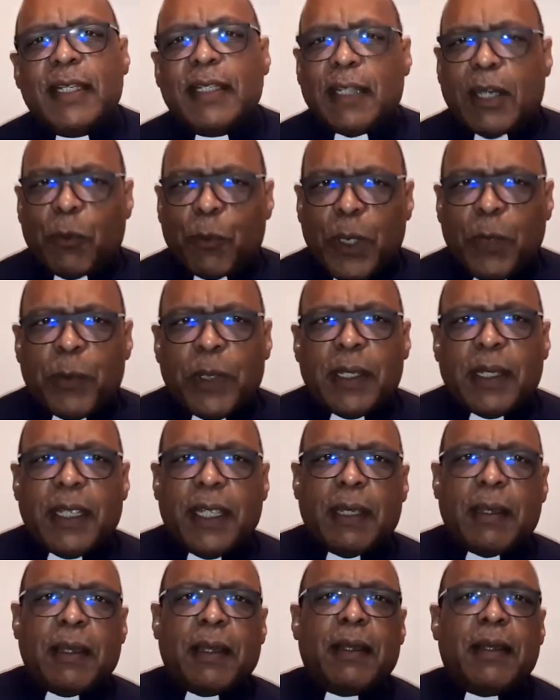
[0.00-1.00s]
Now we will
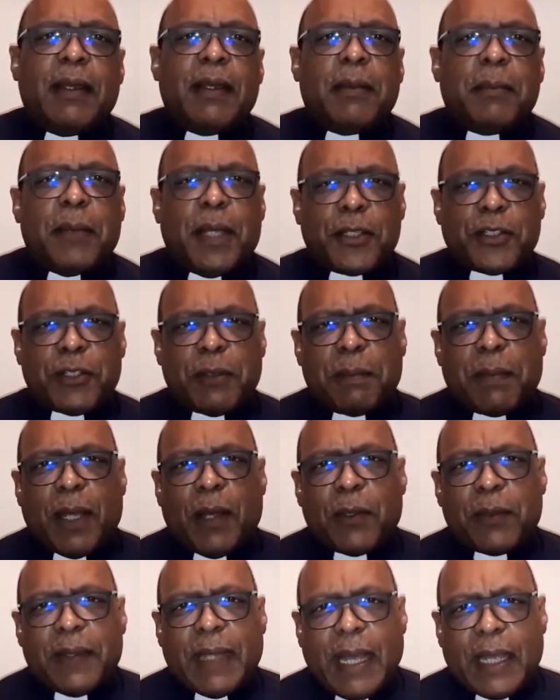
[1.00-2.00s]
hear much
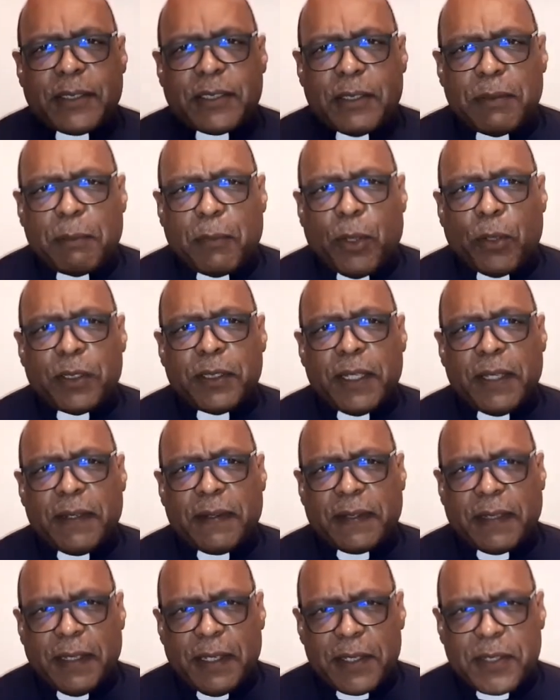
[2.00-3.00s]
about that on Maundy,
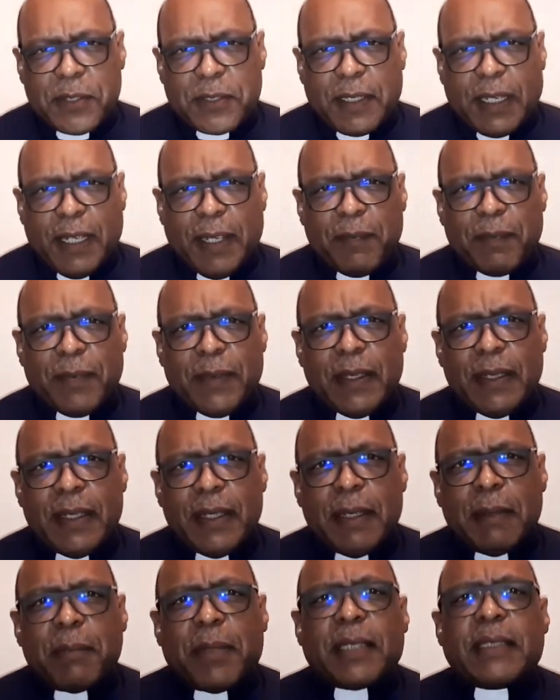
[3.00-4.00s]
Thursday.
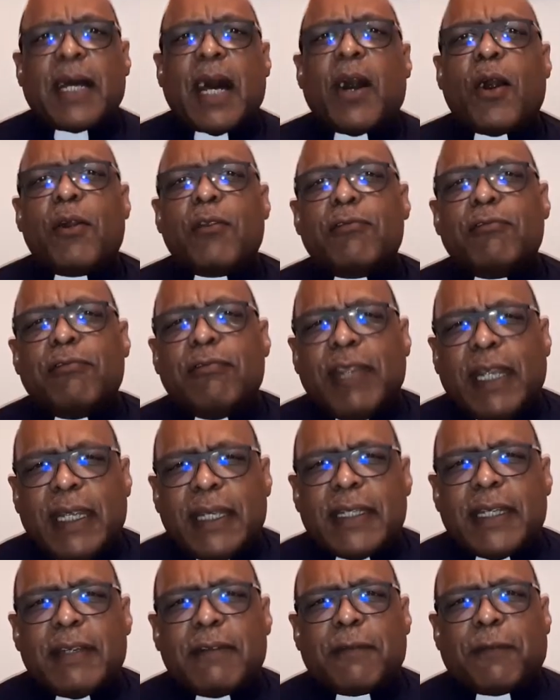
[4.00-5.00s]
But our
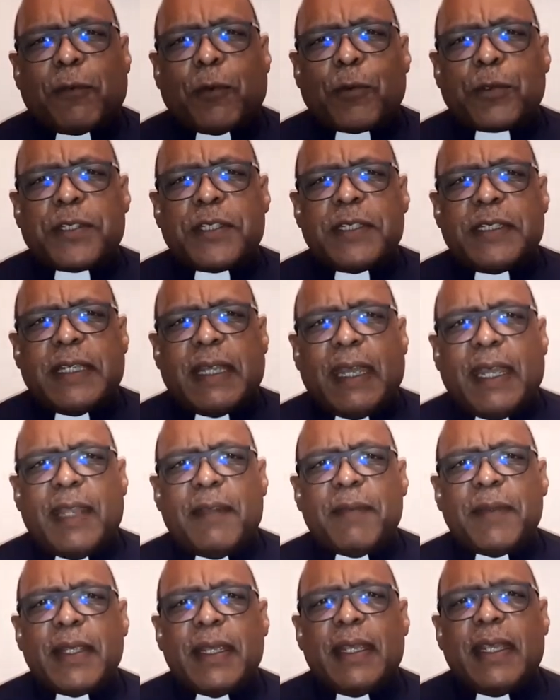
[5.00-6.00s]
reading for
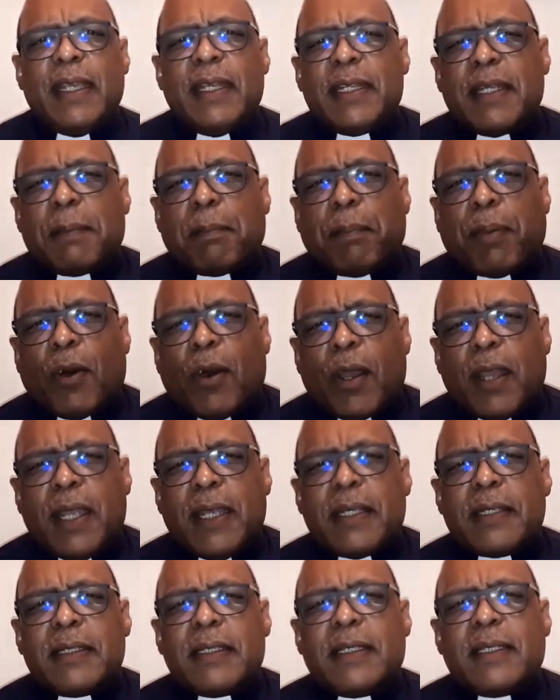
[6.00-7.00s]
today, in a
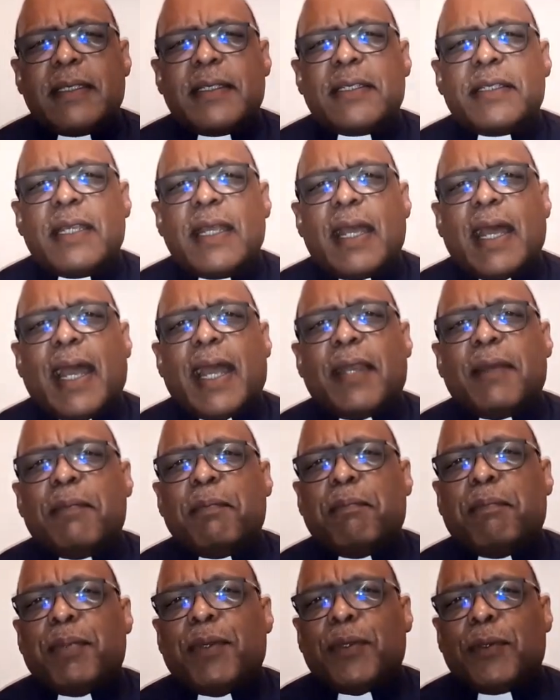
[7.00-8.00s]
poignant
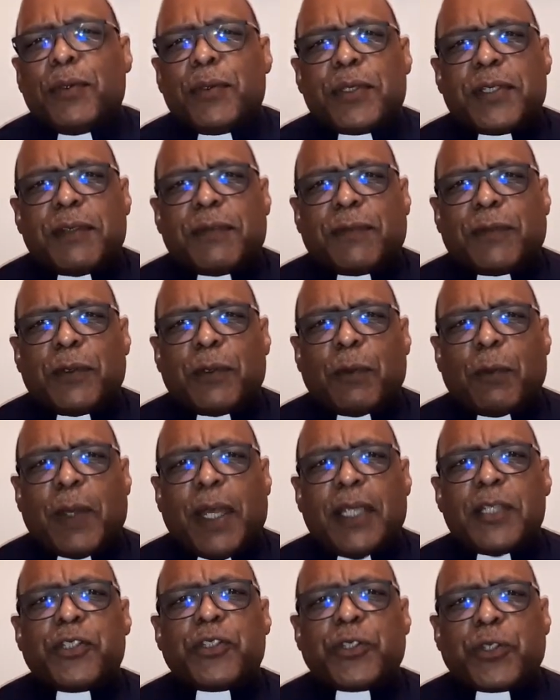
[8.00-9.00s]
and beautiful
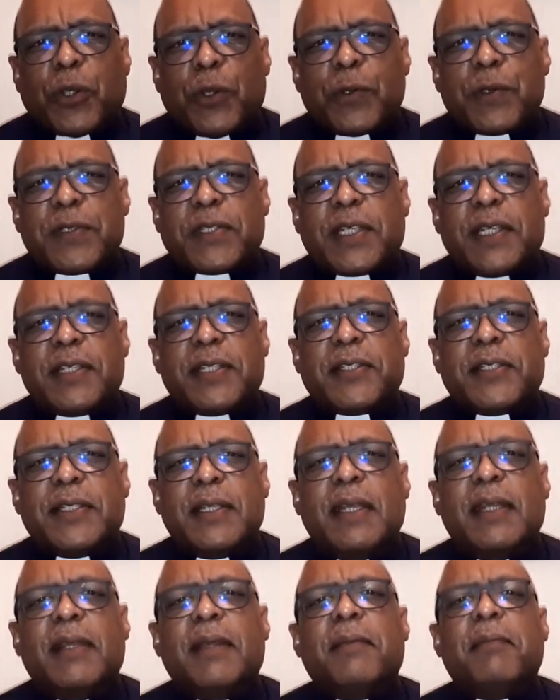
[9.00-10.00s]
way, shows
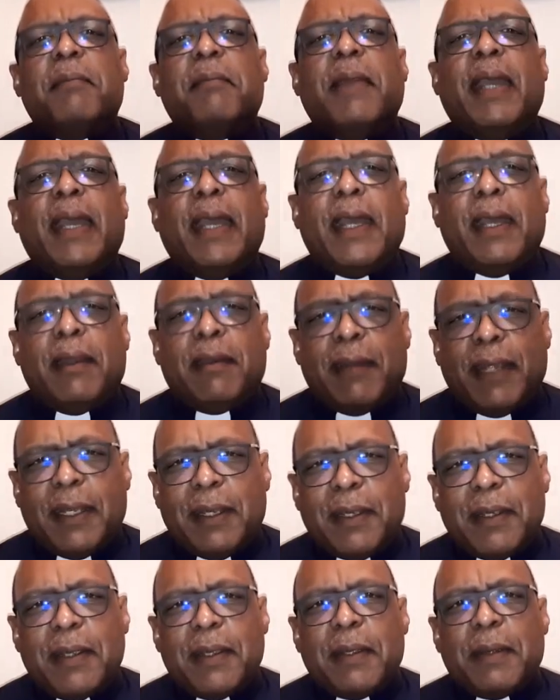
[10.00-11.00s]
us
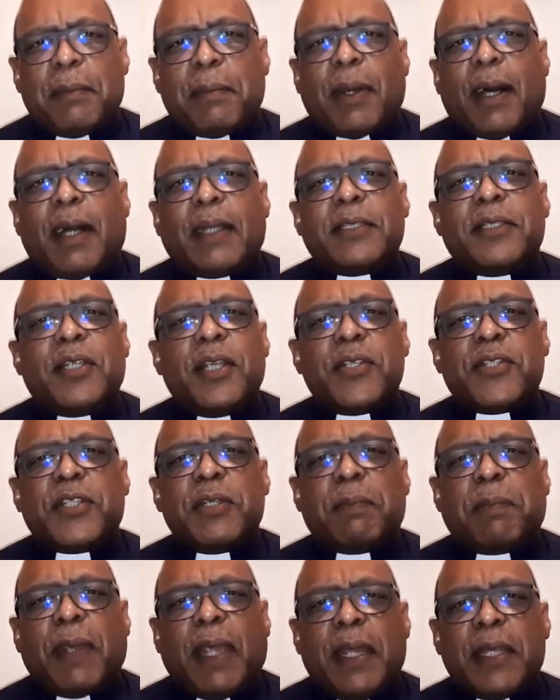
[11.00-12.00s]
Mary
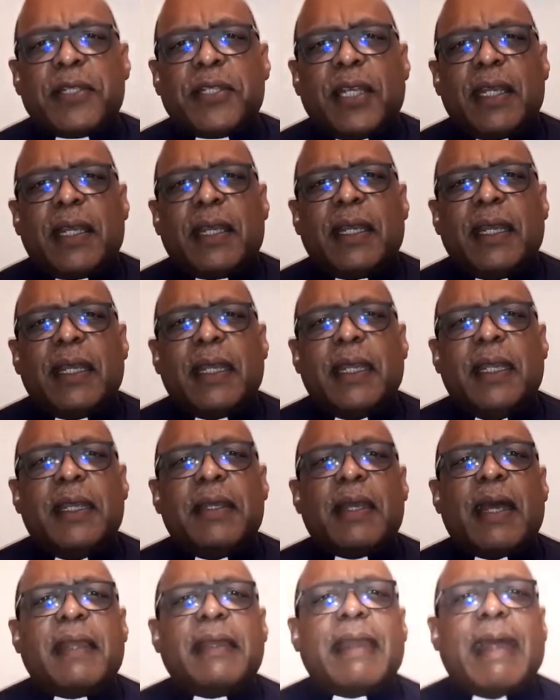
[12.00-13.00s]
participating
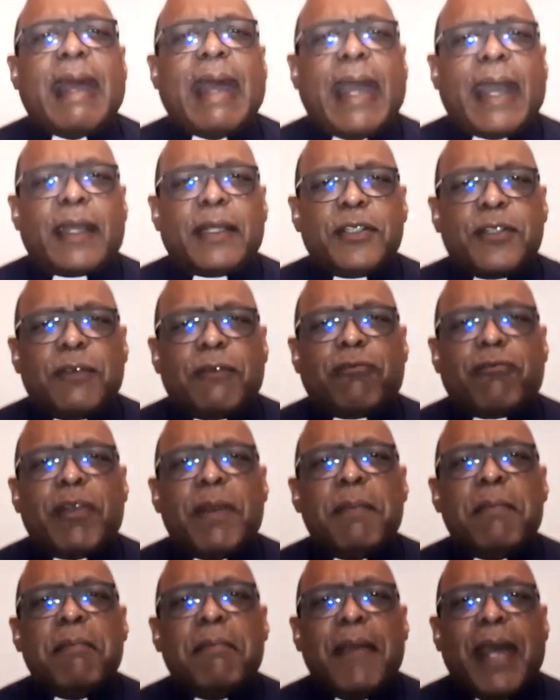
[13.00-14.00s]
in an act of
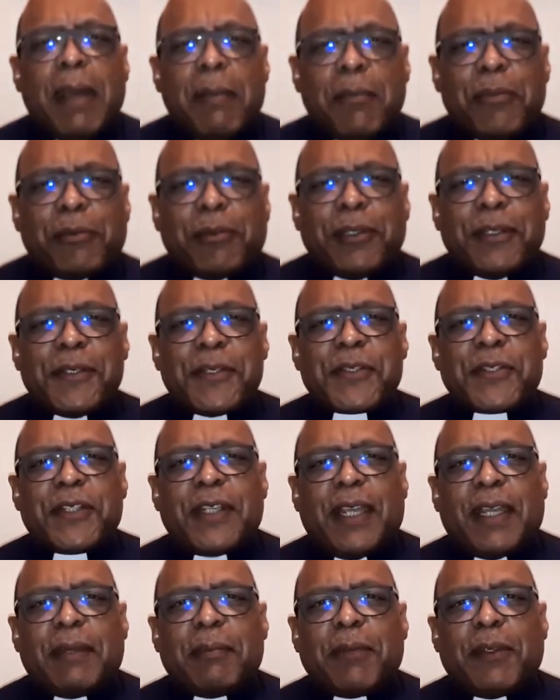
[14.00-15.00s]

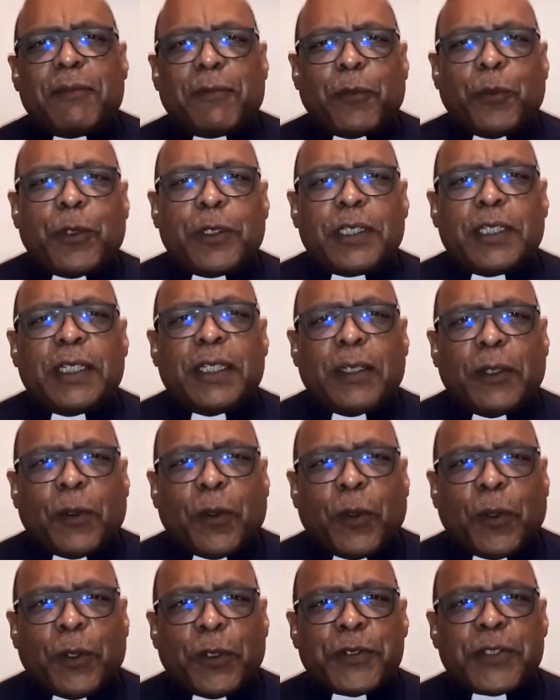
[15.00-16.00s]
remembrancing before her
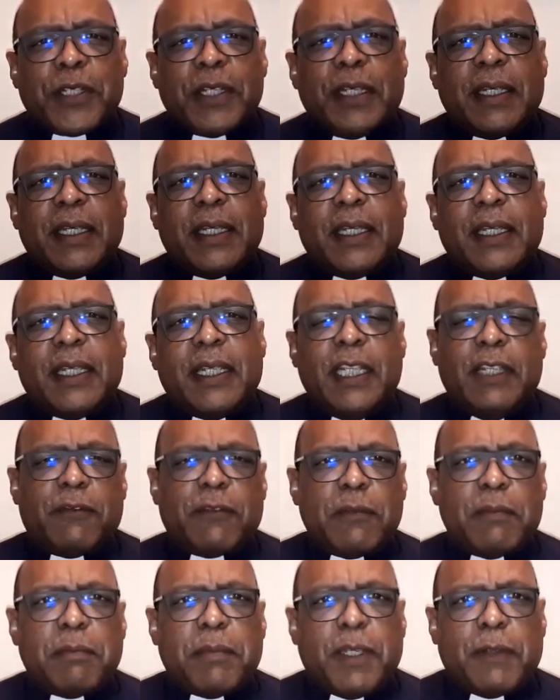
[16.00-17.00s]
Lord,
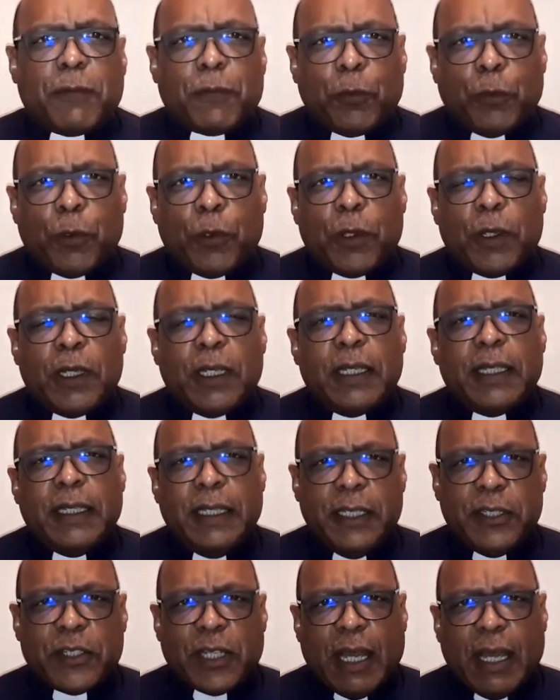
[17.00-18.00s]
even before
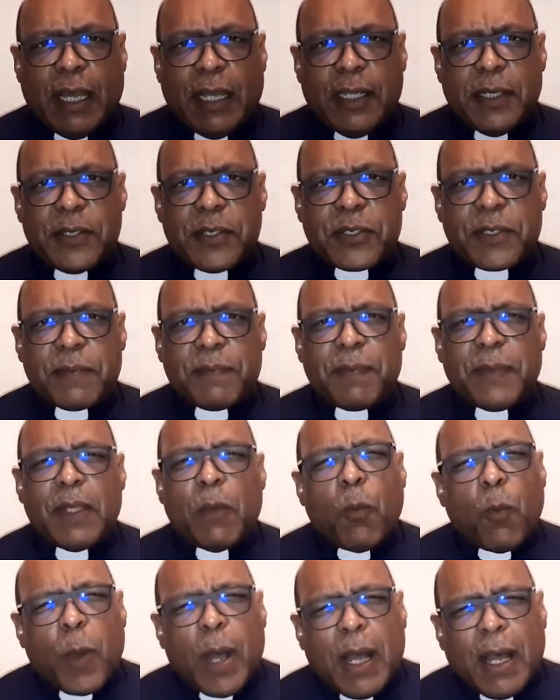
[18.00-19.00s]
he dies.
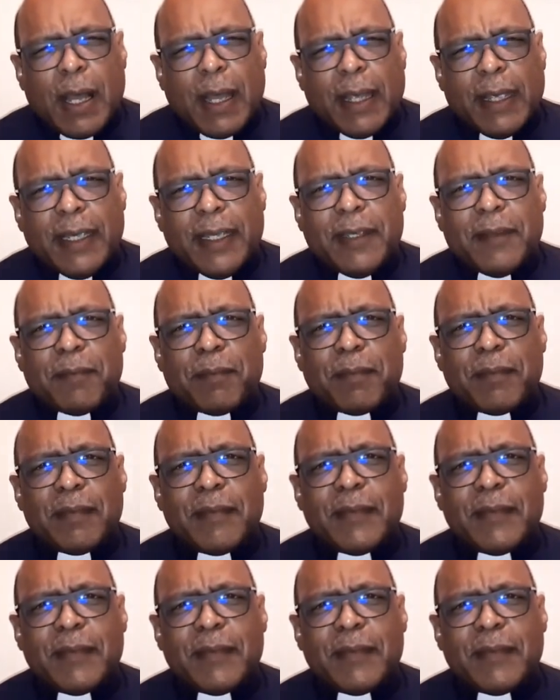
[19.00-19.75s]
Why?